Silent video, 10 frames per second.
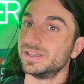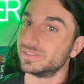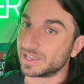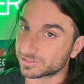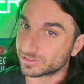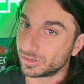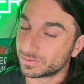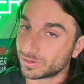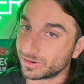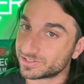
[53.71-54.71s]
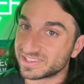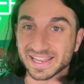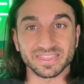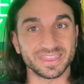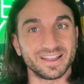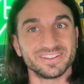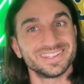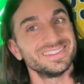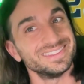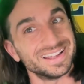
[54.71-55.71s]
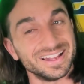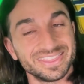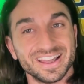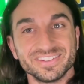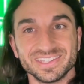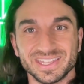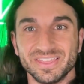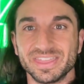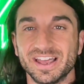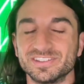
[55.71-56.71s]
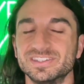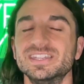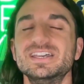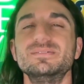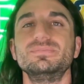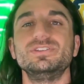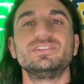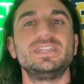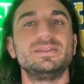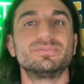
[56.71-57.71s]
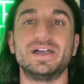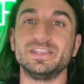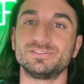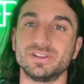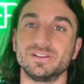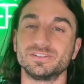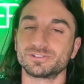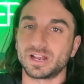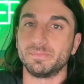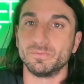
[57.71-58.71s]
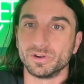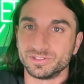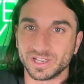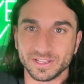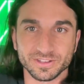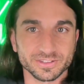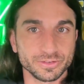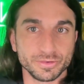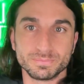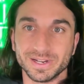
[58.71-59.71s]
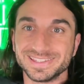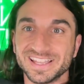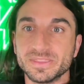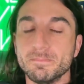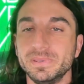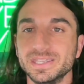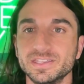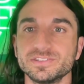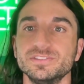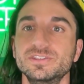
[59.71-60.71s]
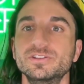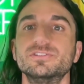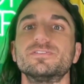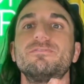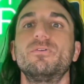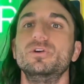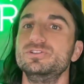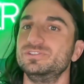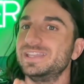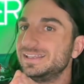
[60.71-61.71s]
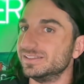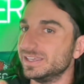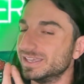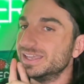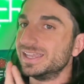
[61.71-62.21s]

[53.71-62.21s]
Next goal, of course, is 8,000, 9,000, 10,000. Please keep sharing, subscribing Warriors Digest. We break down the biggest news for you daily.